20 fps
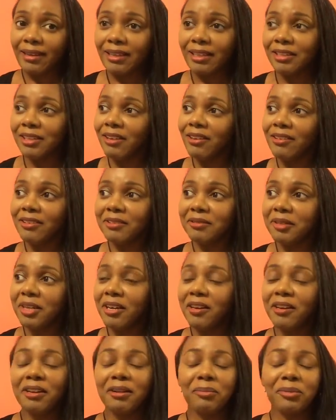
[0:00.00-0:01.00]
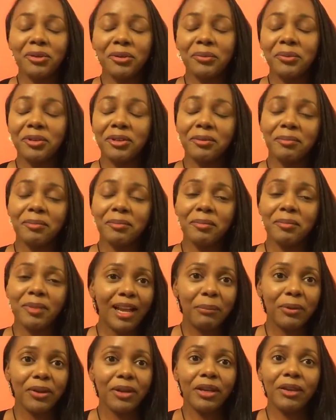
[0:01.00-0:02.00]
Now y'all hung up on the word
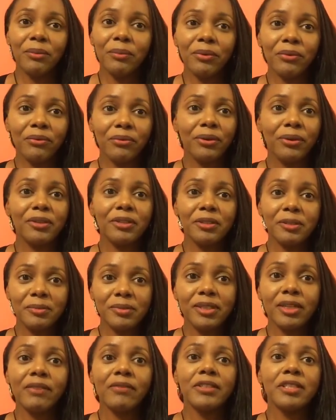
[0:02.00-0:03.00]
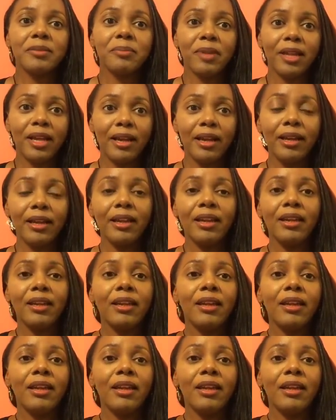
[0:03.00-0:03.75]
black, but he referred to himself as black,